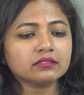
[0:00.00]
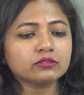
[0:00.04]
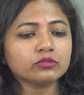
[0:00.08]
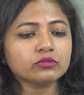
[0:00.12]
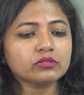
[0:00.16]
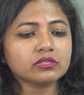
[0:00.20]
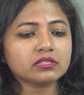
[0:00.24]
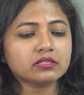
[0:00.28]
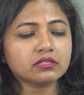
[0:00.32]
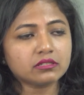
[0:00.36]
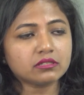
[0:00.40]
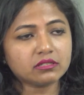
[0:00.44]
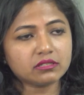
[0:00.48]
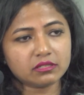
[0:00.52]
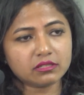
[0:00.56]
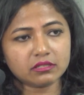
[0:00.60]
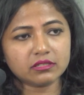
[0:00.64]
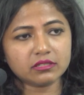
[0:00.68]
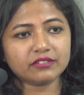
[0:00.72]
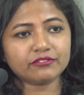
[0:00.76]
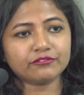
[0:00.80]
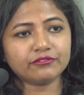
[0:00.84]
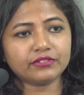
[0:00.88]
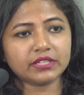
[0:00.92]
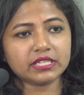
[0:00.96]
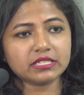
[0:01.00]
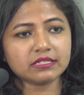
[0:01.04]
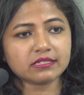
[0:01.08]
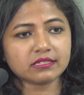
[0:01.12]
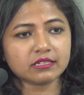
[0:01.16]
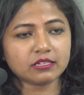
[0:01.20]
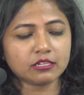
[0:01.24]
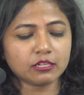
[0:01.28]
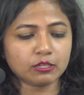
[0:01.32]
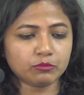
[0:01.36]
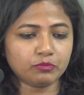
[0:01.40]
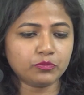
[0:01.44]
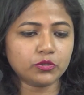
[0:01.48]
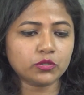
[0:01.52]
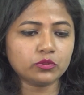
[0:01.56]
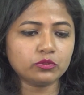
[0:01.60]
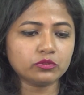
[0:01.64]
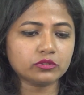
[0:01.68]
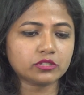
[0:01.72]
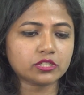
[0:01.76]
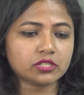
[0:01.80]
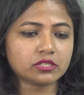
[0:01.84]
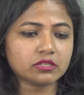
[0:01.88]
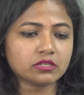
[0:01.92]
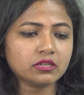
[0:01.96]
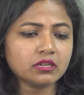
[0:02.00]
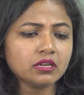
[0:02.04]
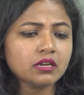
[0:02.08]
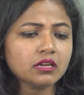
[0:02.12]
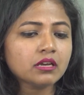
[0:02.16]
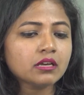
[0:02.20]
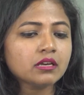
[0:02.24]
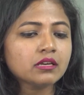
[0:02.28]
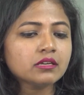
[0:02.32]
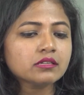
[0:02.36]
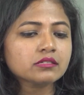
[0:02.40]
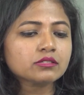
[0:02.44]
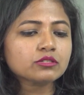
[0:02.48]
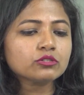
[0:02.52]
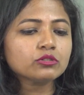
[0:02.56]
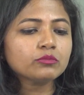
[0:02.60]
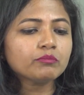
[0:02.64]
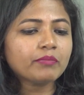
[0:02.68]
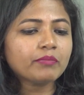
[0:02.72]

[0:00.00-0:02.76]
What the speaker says: those differences in approach. So